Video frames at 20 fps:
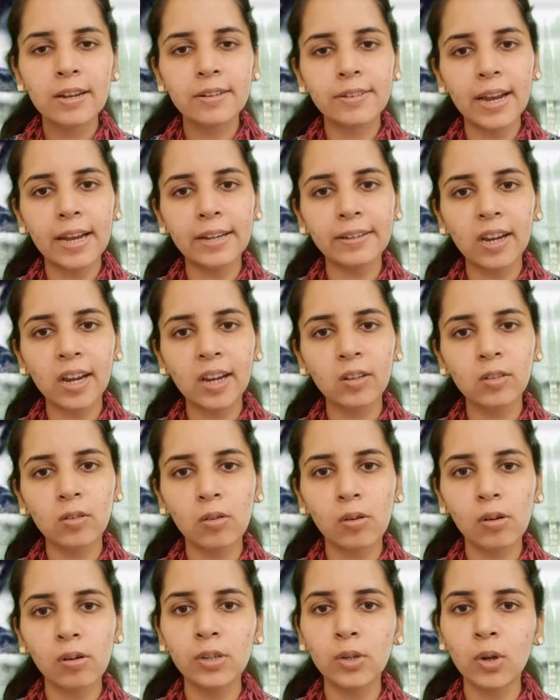that are
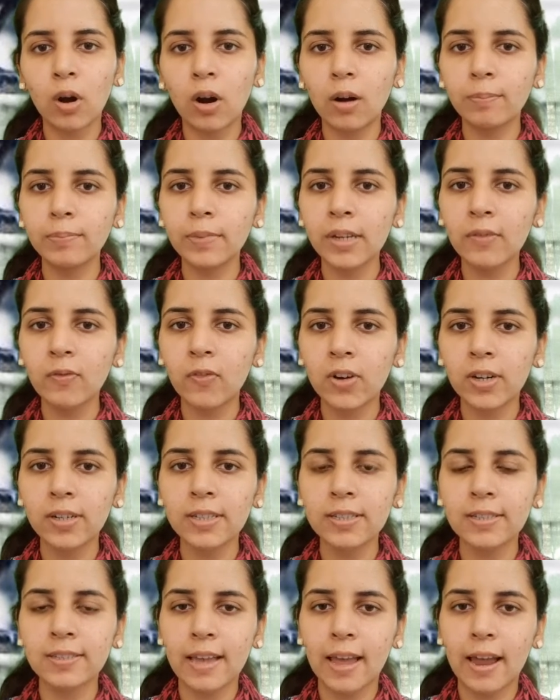called
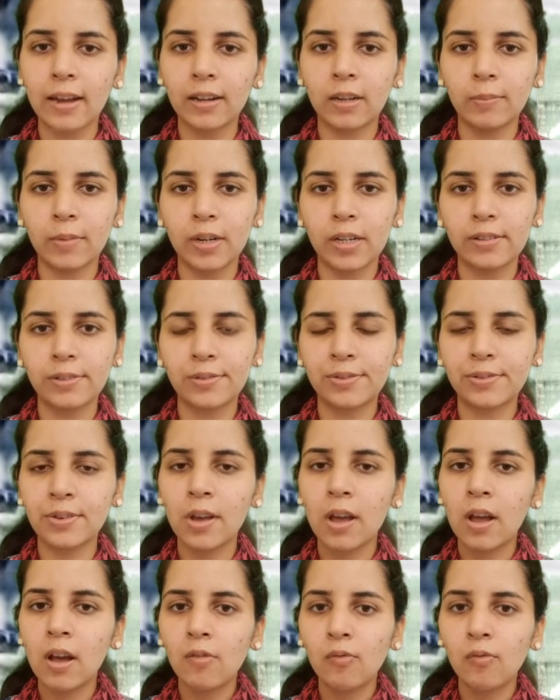omnivorous animals.